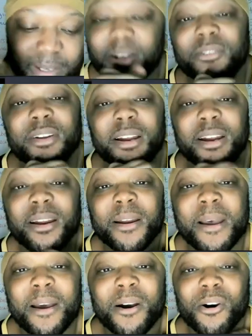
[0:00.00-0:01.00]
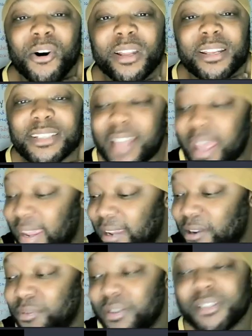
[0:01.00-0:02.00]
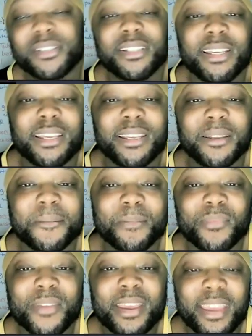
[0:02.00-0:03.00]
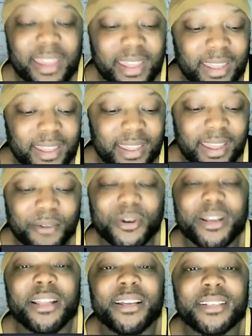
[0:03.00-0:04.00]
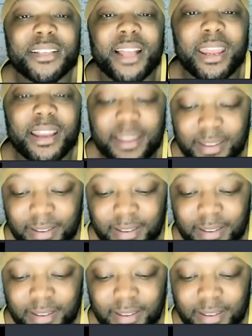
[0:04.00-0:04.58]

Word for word: to put it over there on the site and we'll see uh, what it looks like.